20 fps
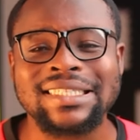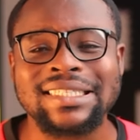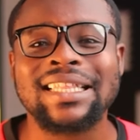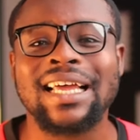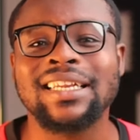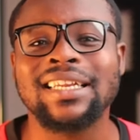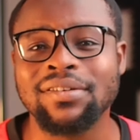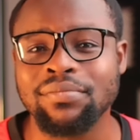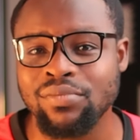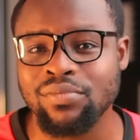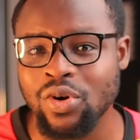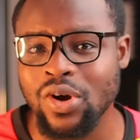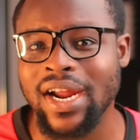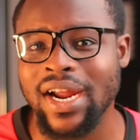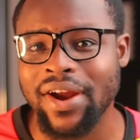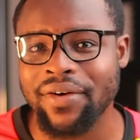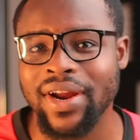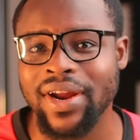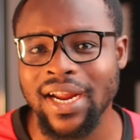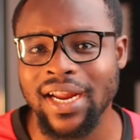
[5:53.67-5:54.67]
standing
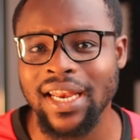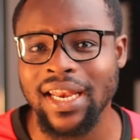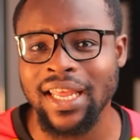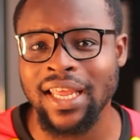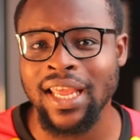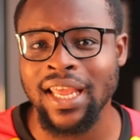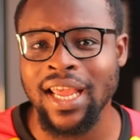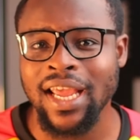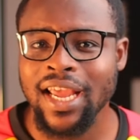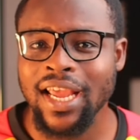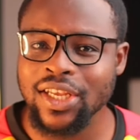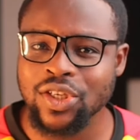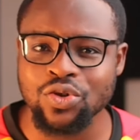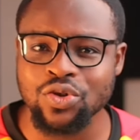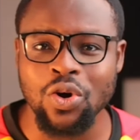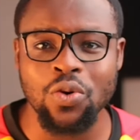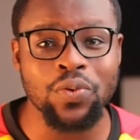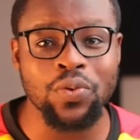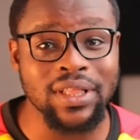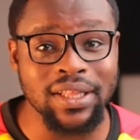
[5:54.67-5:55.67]
block currently is
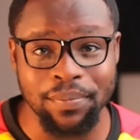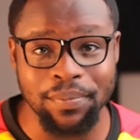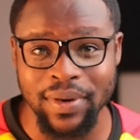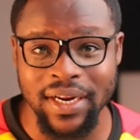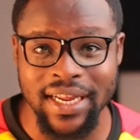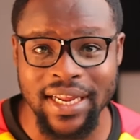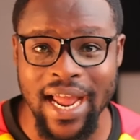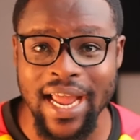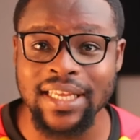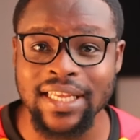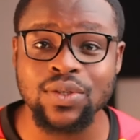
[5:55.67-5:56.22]
not with the player,